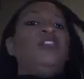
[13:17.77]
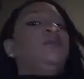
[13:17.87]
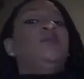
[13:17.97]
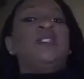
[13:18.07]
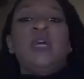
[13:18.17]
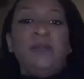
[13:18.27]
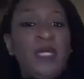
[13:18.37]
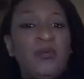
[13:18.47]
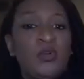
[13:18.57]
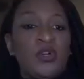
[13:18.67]
some
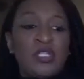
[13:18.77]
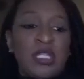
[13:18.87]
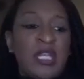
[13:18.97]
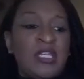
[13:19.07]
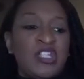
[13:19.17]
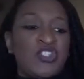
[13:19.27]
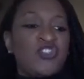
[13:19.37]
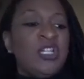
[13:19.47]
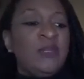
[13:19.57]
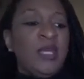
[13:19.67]
people go to that
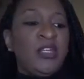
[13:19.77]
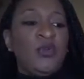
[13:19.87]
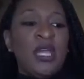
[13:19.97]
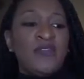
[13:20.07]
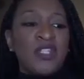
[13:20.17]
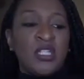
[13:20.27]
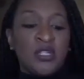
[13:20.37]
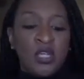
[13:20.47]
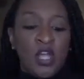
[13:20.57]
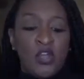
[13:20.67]
extreme, and you have
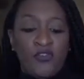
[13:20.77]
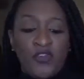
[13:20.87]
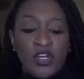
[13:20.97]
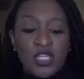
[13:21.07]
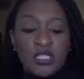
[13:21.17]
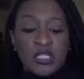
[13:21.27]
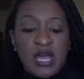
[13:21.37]
to first,